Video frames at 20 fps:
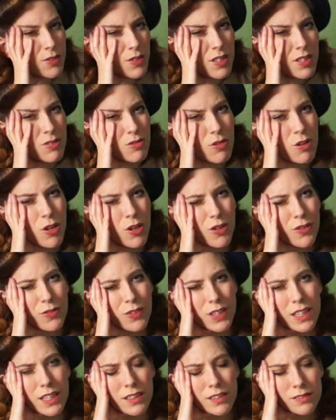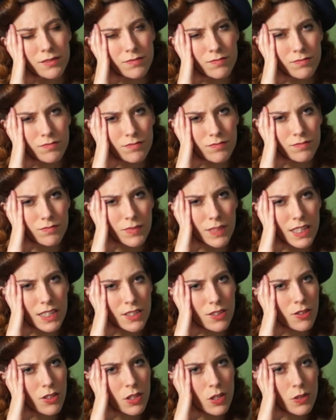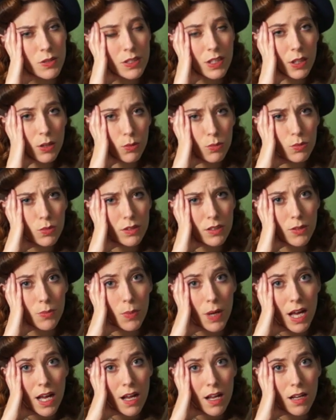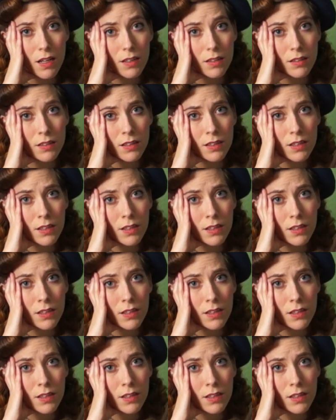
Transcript: a little curvy. And so then I was like, ooh, lapel.